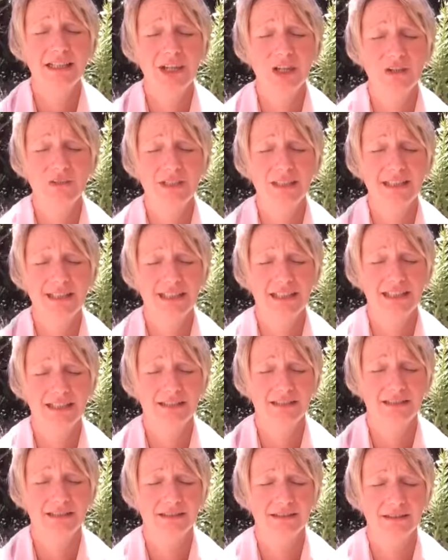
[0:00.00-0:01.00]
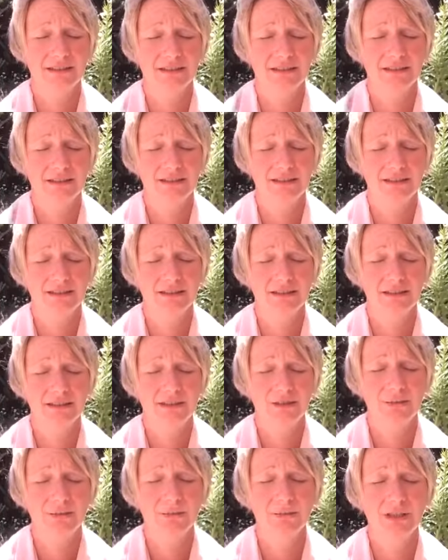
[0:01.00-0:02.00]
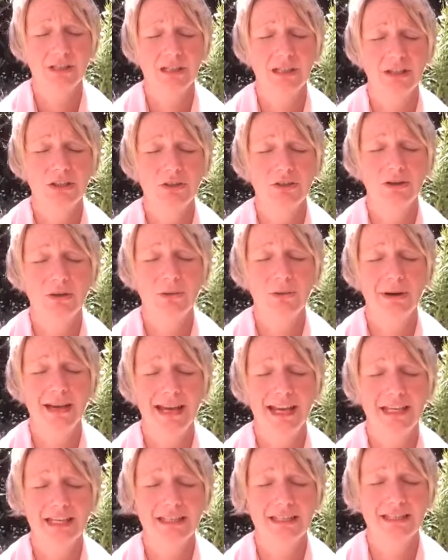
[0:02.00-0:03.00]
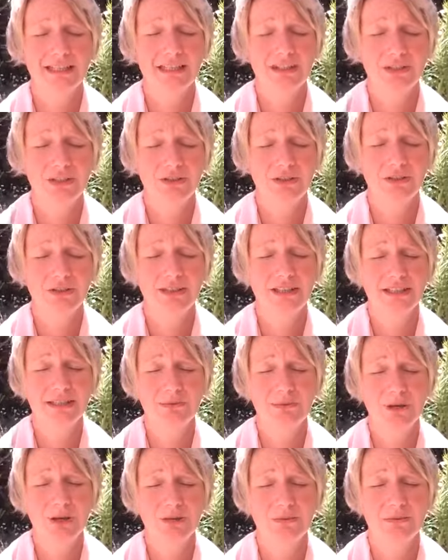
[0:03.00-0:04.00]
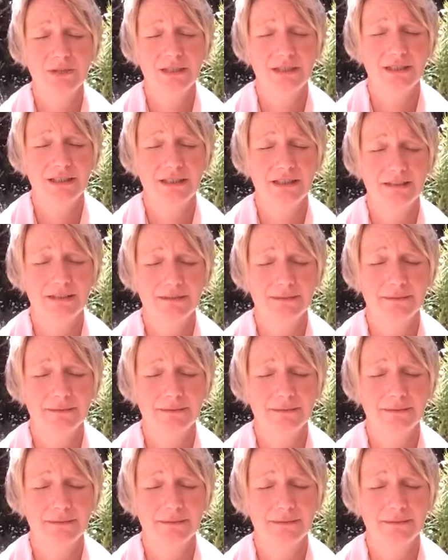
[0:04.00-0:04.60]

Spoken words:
noticing, bringing your awareness to this moment.